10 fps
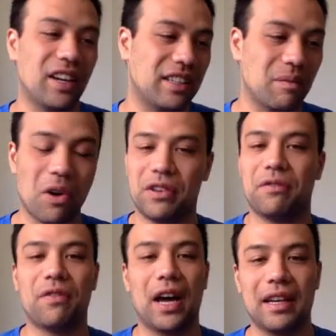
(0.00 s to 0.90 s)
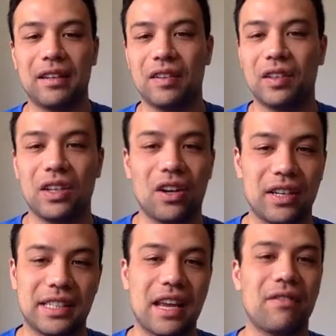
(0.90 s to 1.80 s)
It's the most fun,
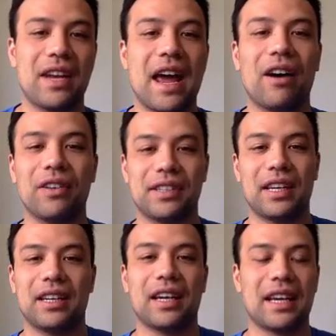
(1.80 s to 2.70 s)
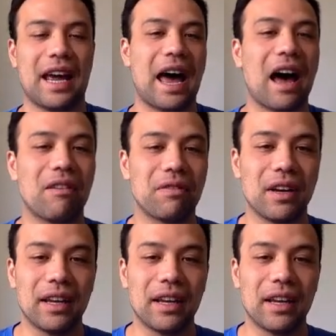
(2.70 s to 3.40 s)
7 hours that you're going to have.